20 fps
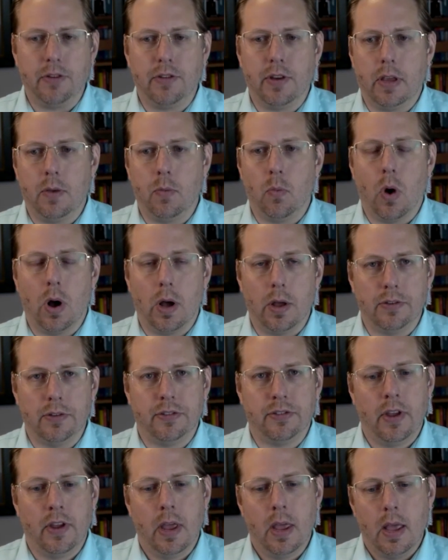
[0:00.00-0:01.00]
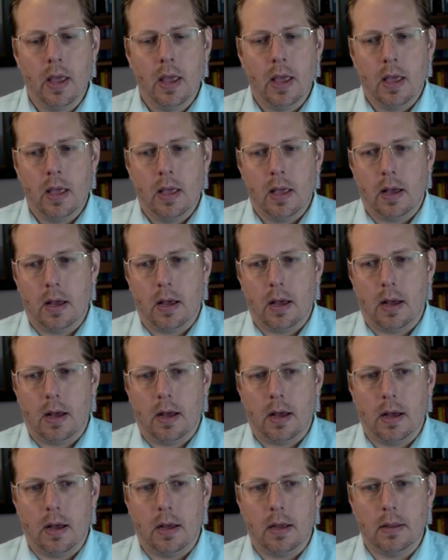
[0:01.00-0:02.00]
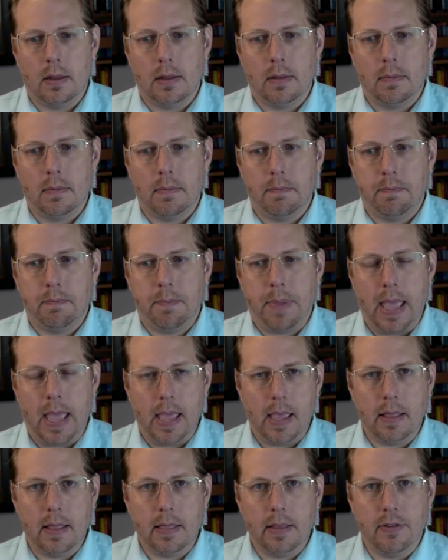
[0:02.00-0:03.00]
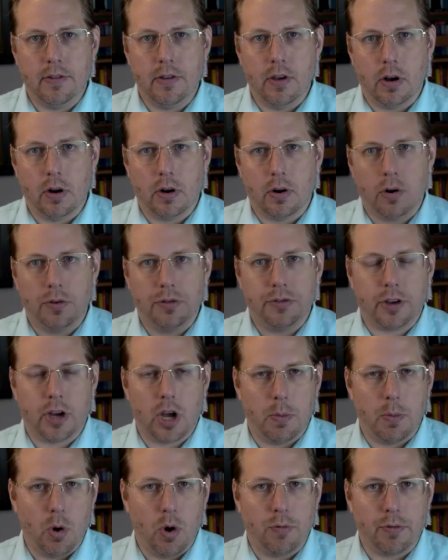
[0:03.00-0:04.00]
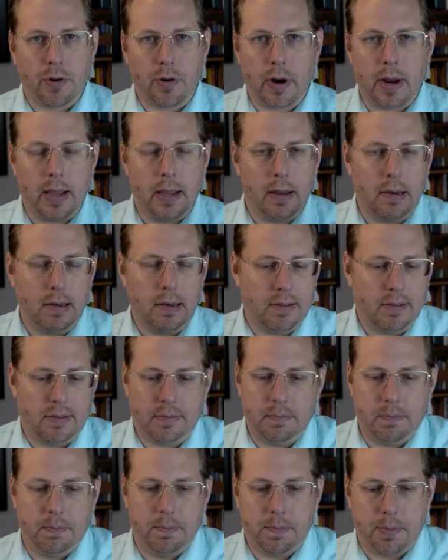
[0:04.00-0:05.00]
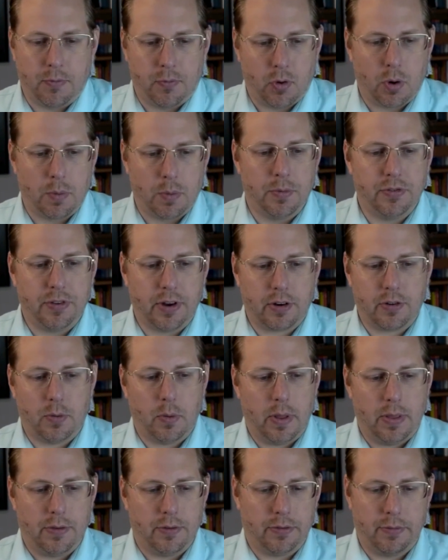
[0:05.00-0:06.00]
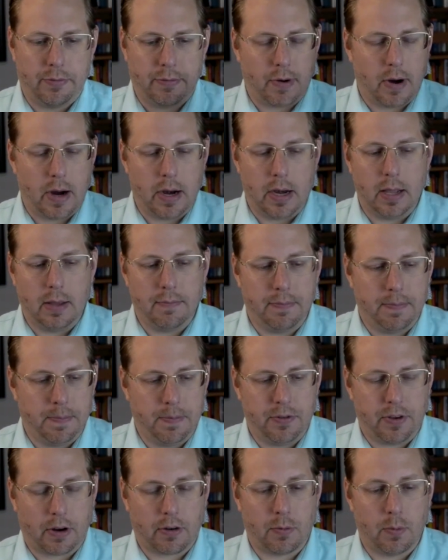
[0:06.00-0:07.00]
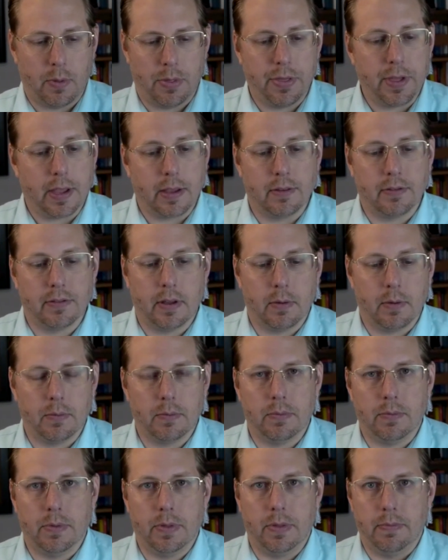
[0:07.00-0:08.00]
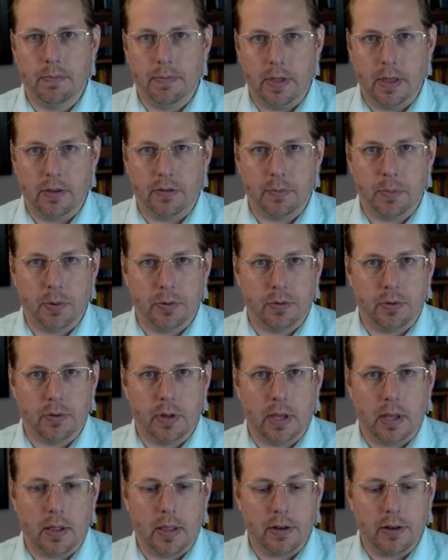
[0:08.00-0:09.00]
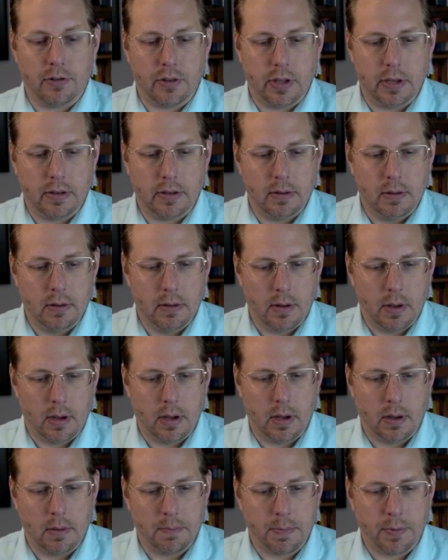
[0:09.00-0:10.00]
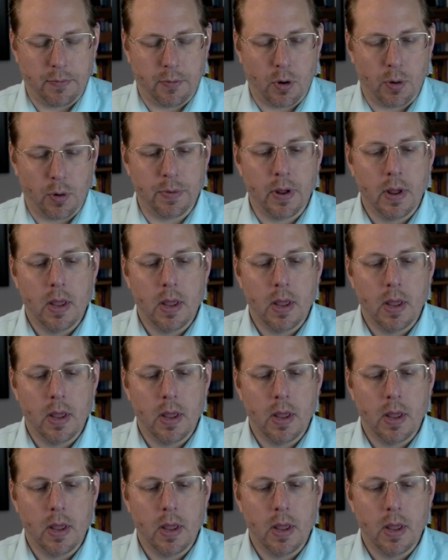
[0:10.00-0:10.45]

He was paying these young girls to come over and perform sexual. There's a variety of sexual things that they allegedly performed.